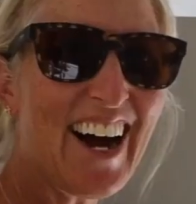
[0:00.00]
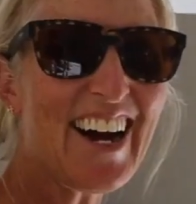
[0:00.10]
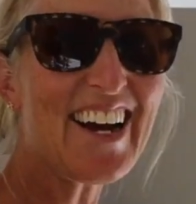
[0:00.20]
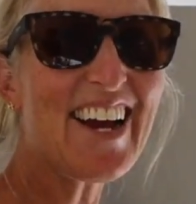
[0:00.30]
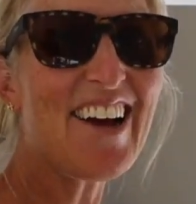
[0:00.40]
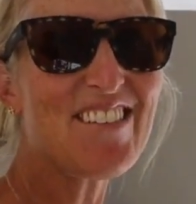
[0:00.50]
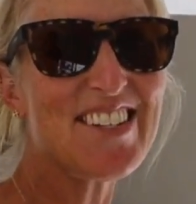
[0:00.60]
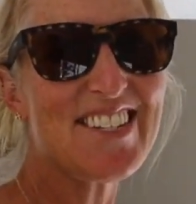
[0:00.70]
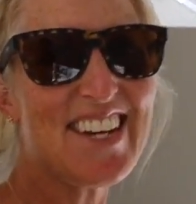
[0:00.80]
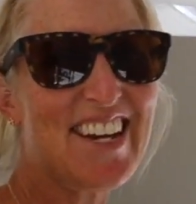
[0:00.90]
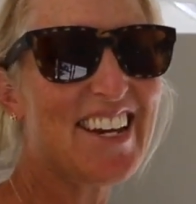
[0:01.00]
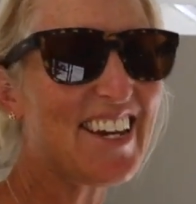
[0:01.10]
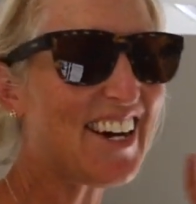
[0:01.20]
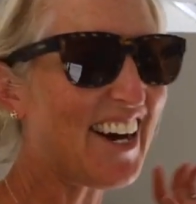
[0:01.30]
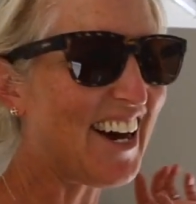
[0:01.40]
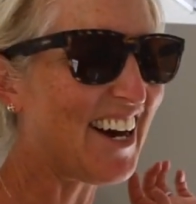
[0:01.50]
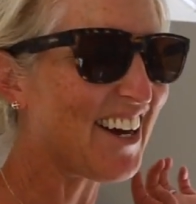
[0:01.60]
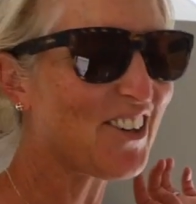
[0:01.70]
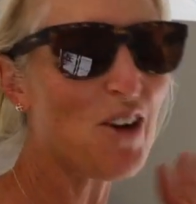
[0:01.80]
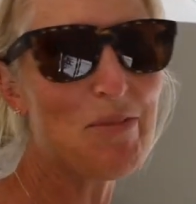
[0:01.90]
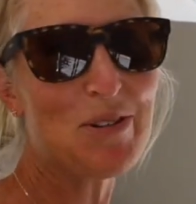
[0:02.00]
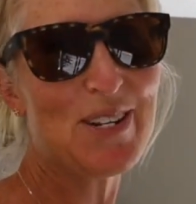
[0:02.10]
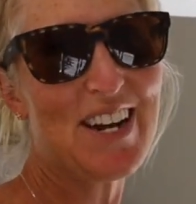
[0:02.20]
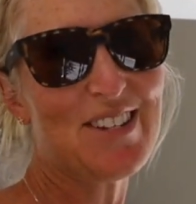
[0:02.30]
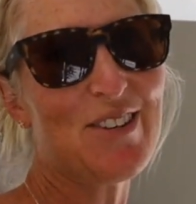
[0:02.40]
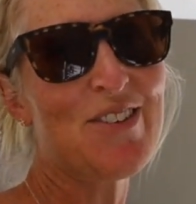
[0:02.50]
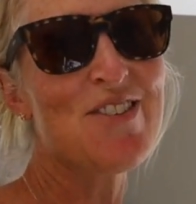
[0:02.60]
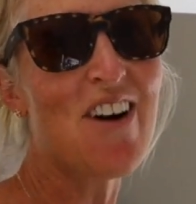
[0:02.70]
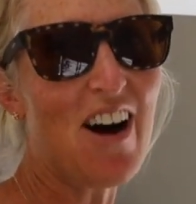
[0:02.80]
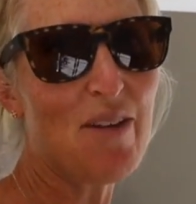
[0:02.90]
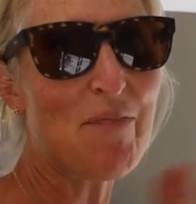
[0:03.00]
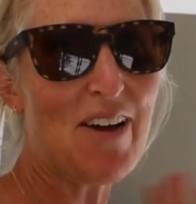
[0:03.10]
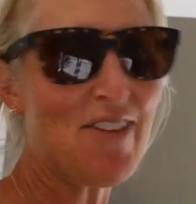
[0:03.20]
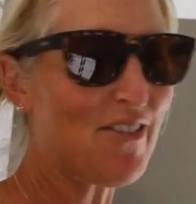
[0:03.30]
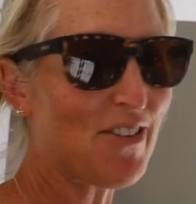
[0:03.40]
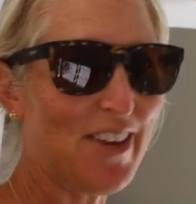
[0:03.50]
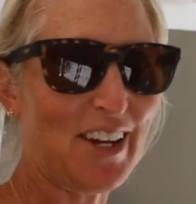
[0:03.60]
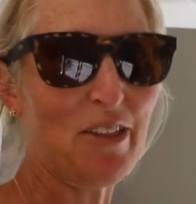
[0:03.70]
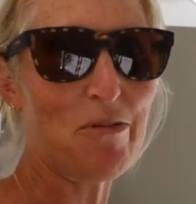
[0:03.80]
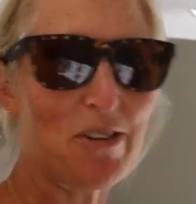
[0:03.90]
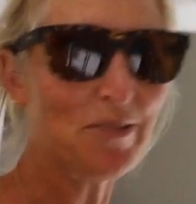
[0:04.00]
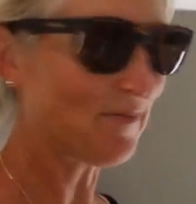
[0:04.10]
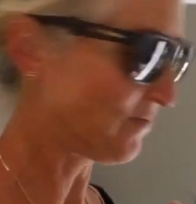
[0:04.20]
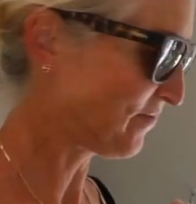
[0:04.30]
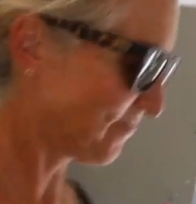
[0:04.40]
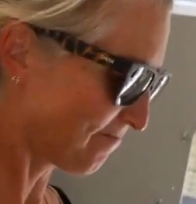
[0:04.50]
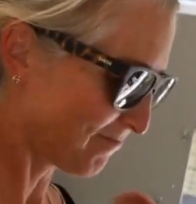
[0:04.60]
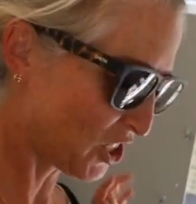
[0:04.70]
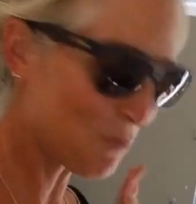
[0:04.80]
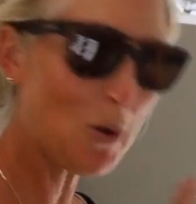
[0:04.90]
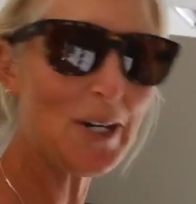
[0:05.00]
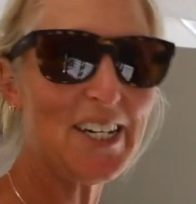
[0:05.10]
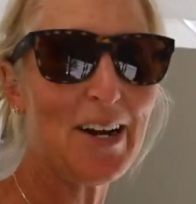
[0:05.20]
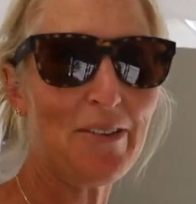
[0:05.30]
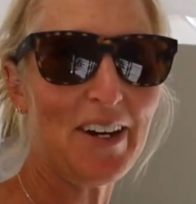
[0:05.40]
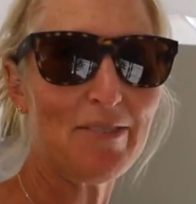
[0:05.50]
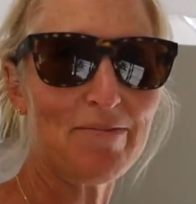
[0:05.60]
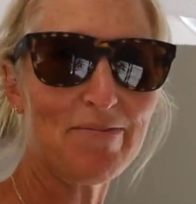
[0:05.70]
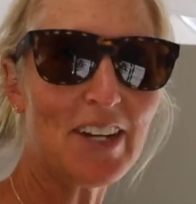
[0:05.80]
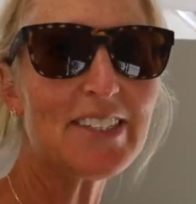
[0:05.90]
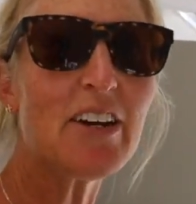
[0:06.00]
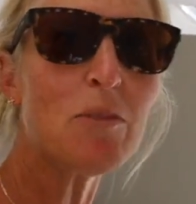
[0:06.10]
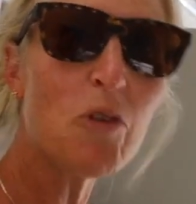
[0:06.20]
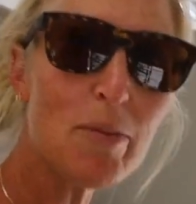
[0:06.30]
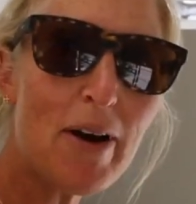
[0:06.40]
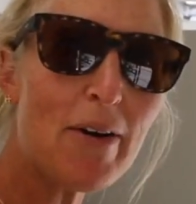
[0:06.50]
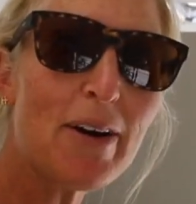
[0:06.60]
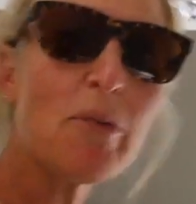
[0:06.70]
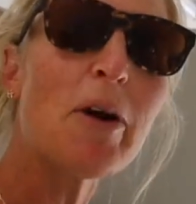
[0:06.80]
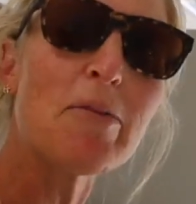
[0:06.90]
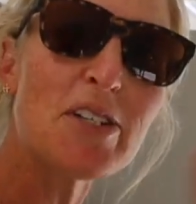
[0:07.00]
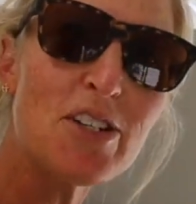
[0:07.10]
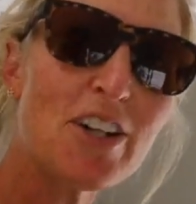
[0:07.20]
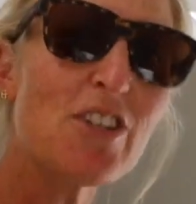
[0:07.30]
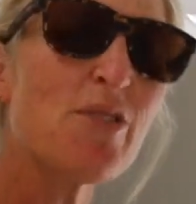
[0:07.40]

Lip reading: I have to say, composting heads are not my favorite thing in the world. Just putting it out there. I'll tell you more about it when we start